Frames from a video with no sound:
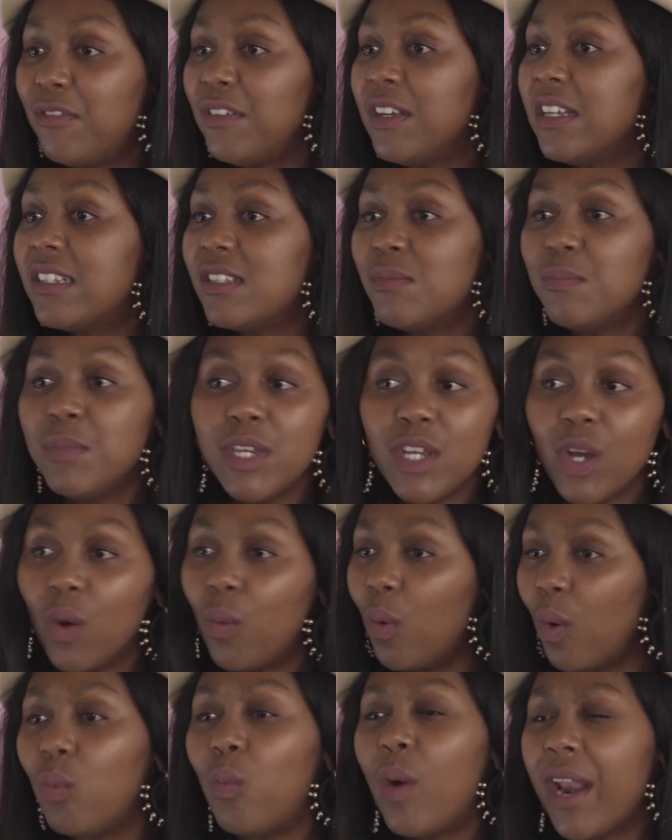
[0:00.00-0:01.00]
feeds me, or
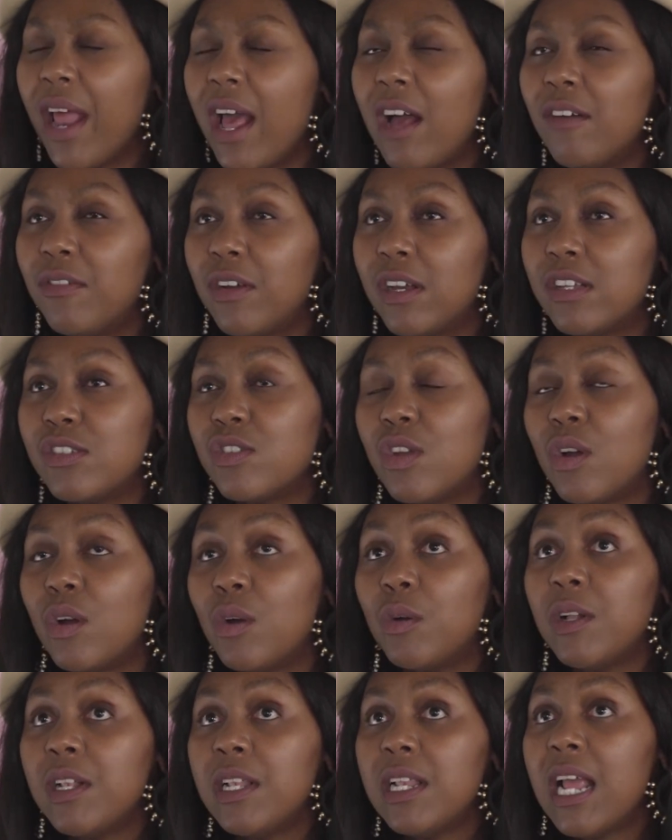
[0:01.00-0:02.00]
whatever.
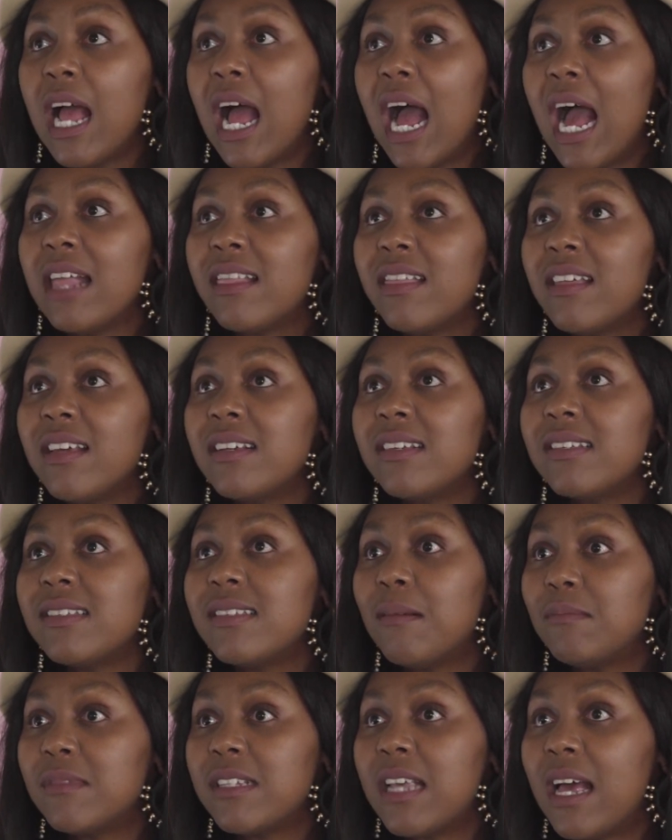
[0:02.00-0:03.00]
So I think
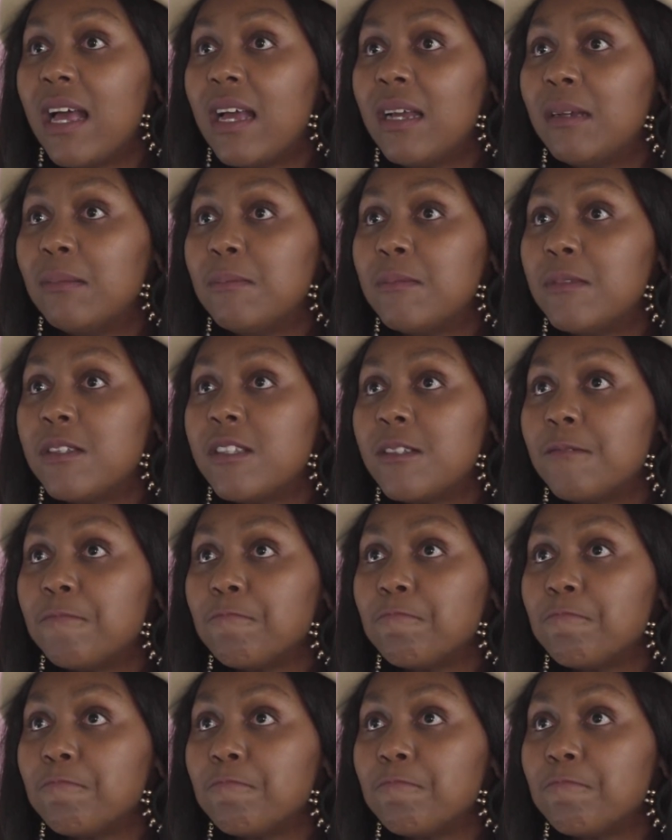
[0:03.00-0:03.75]
sometimes